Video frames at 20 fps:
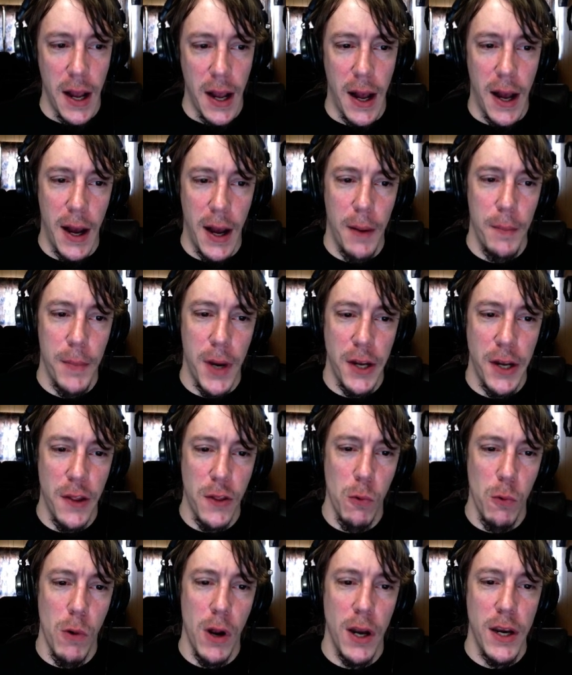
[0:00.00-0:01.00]
Um,
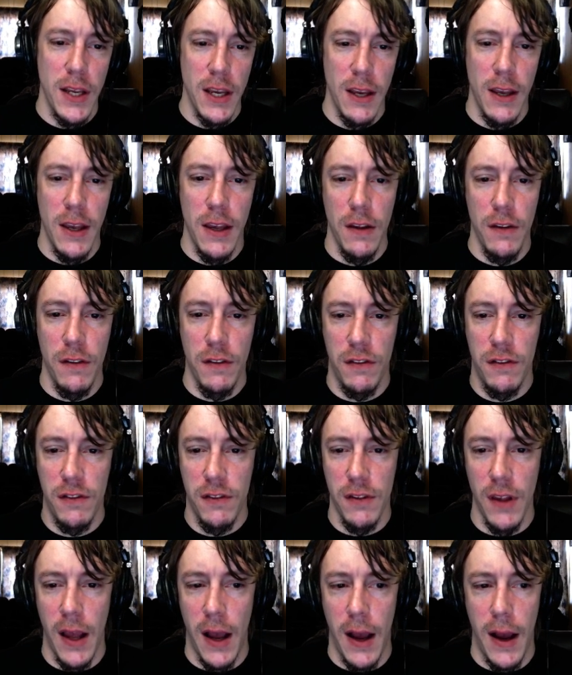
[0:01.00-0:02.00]
another one
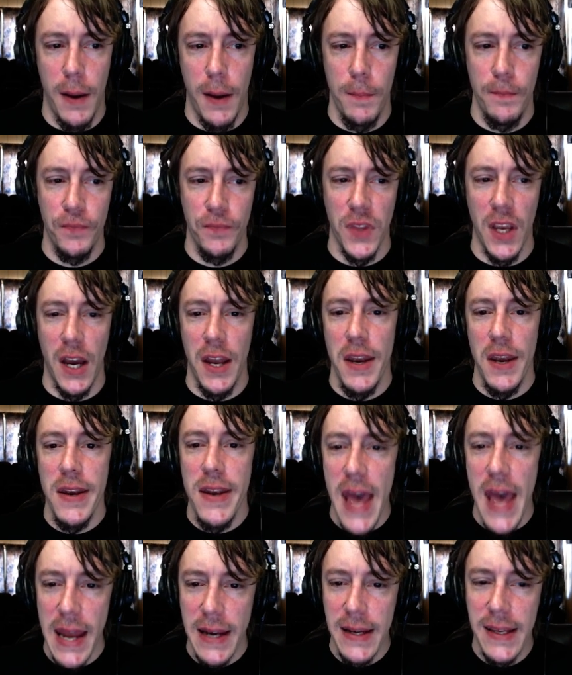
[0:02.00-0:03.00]
is um, a
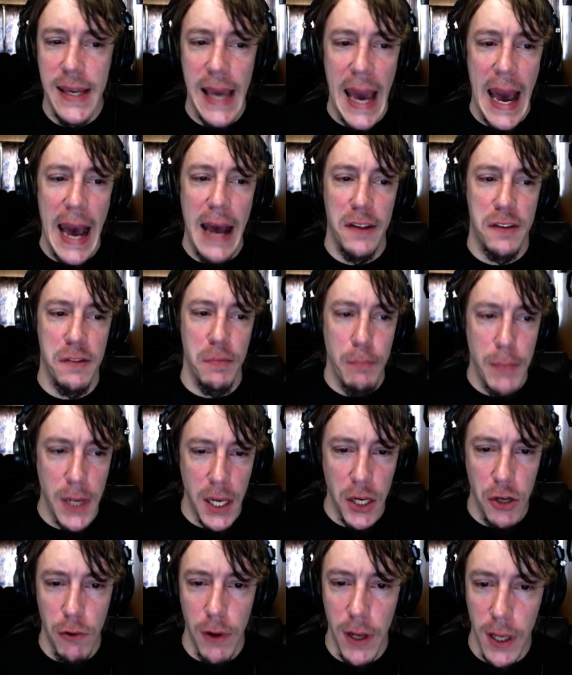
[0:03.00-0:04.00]
net gas
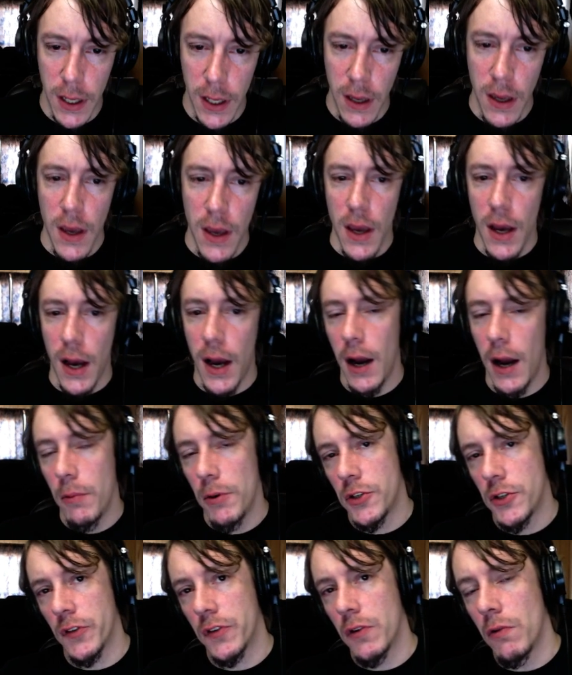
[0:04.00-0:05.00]
metering, uh,
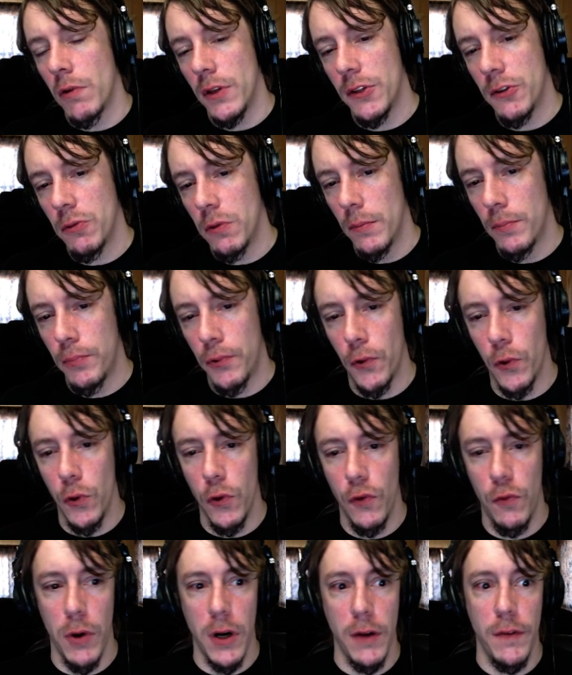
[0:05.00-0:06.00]
which is going to
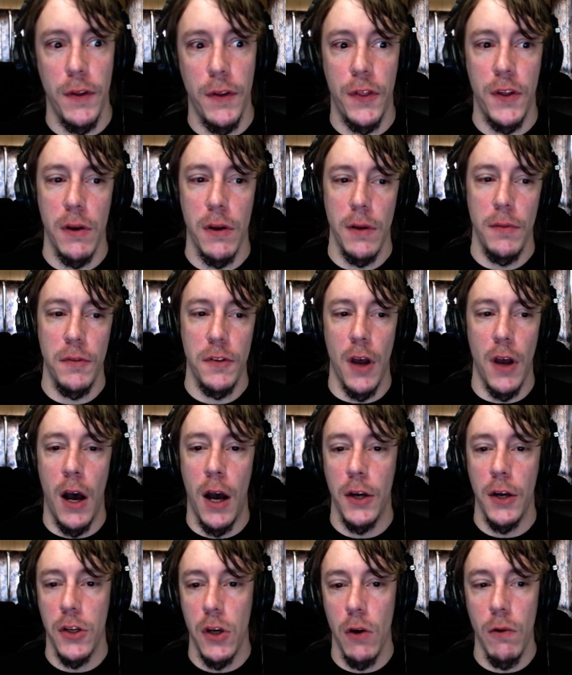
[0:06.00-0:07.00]
improve one of Ethereum's
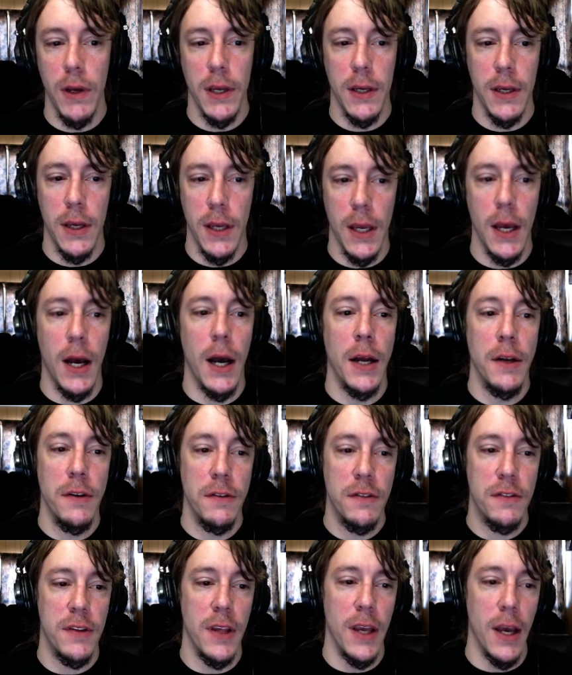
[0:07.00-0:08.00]
ongoing un-
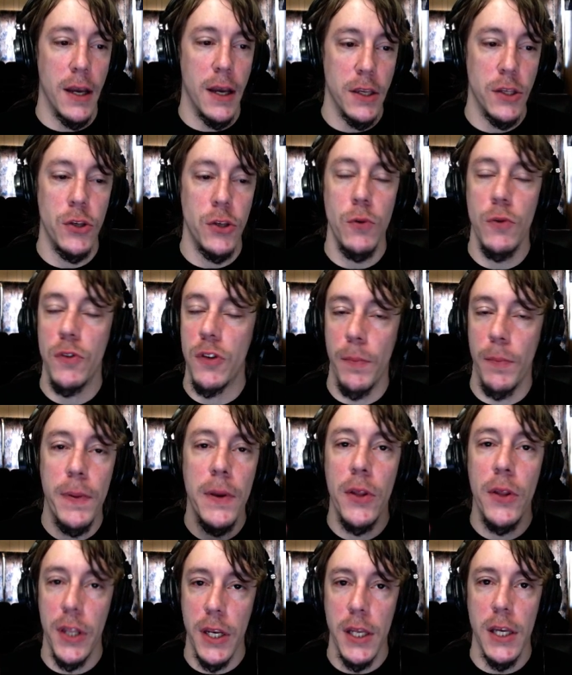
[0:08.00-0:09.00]
uh,
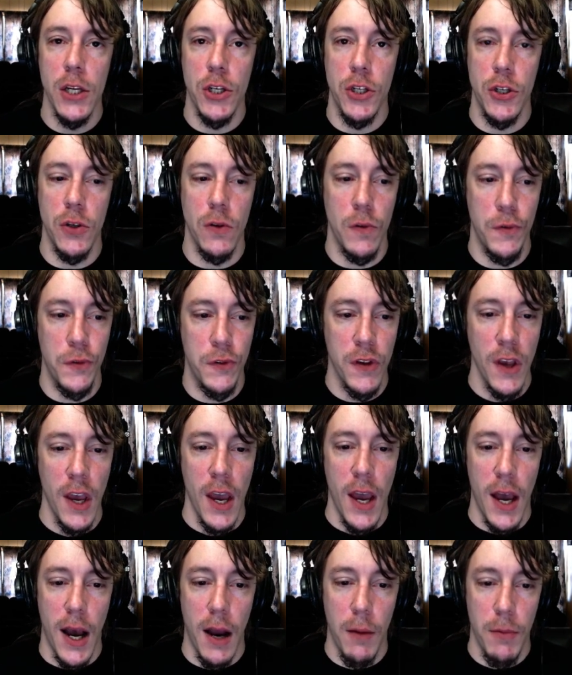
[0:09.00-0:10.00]
usability issues,
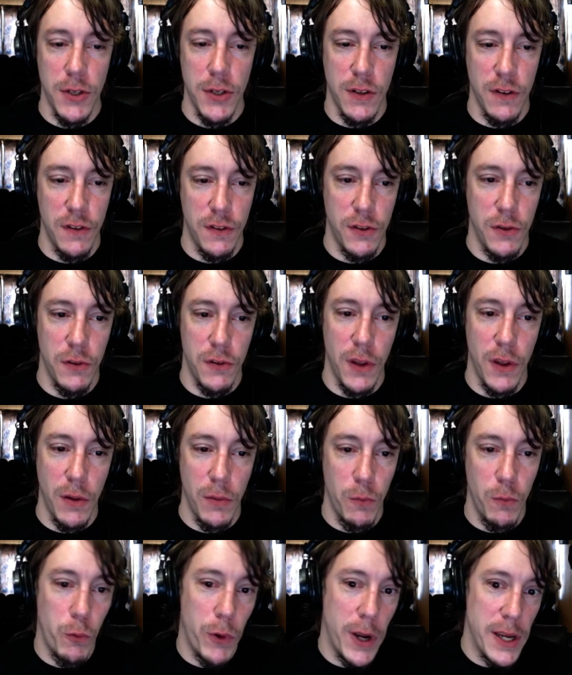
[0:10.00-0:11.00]
uh, which is
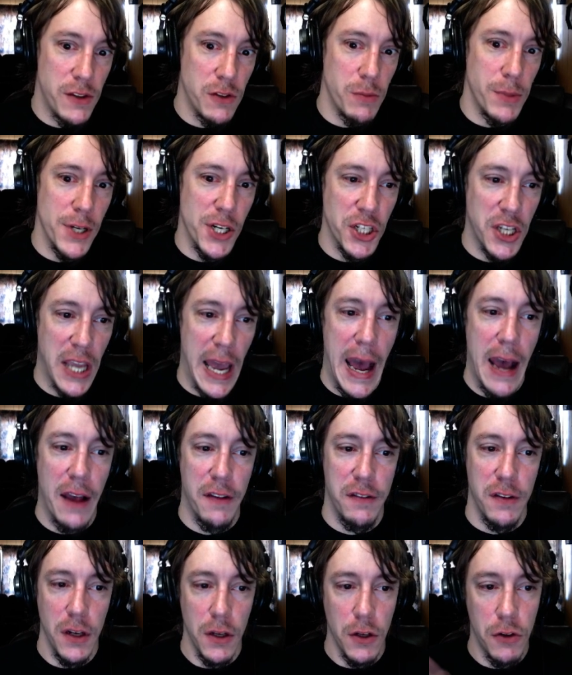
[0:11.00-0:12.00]
using way too much
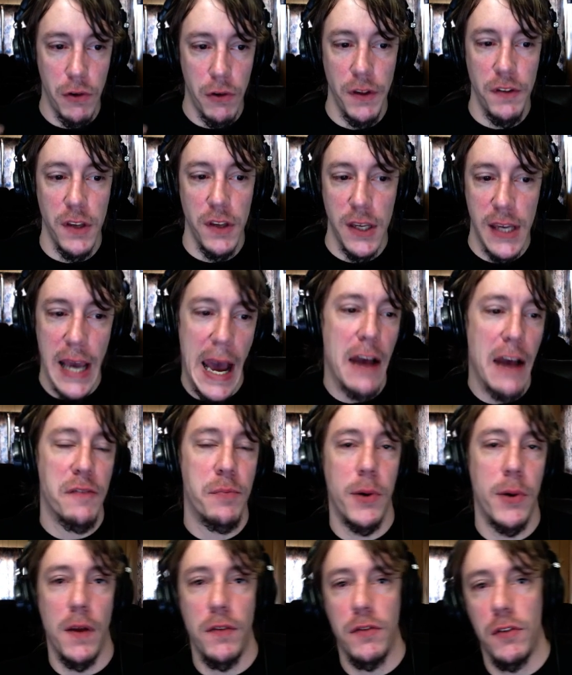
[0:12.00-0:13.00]
gas and increasing gas
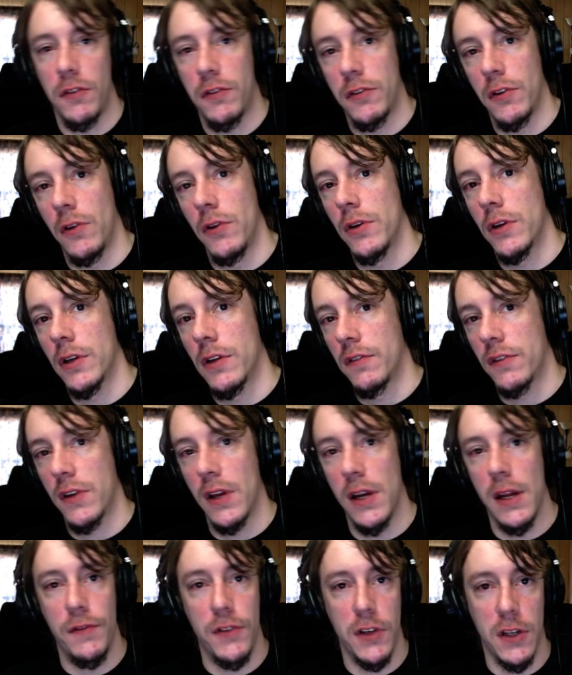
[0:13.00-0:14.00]
prices. So you're just
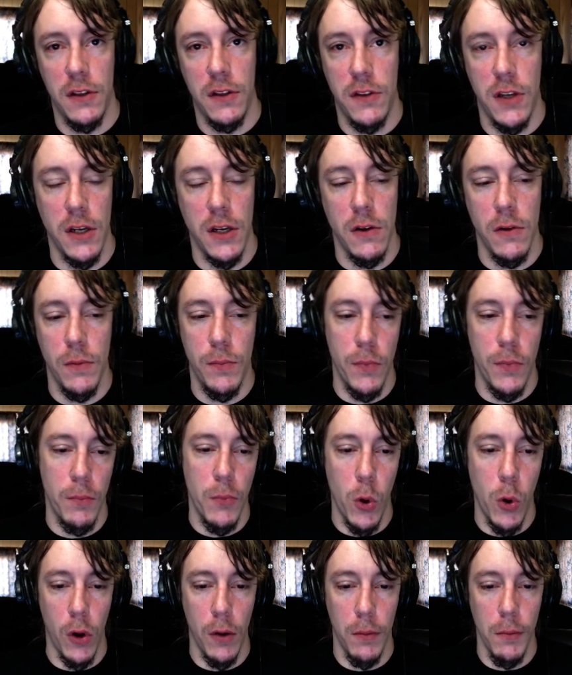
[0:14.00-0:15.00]
going to have to continue
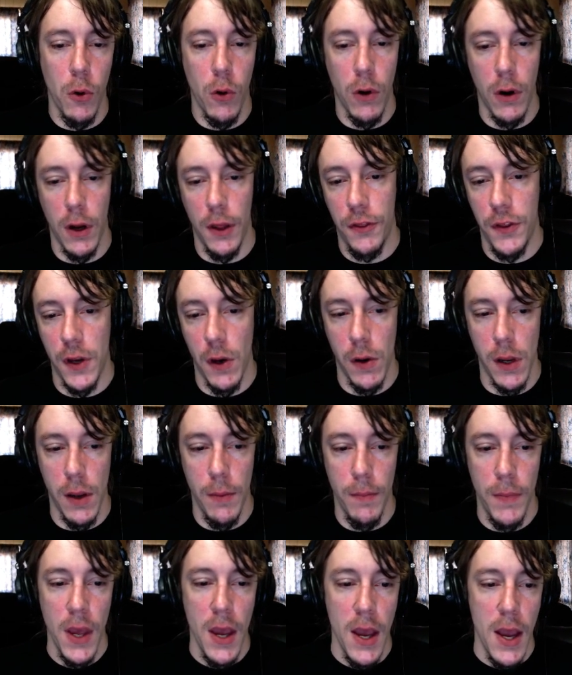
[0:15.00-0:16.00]
more and more
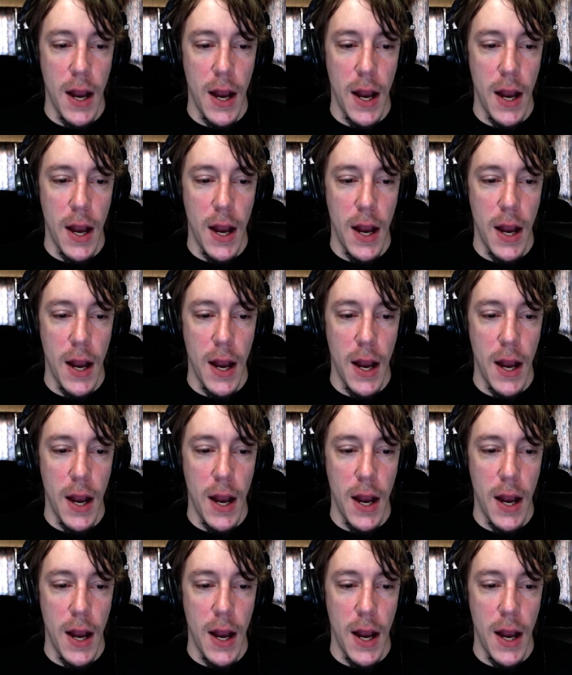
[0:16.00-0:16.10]
Ethereum.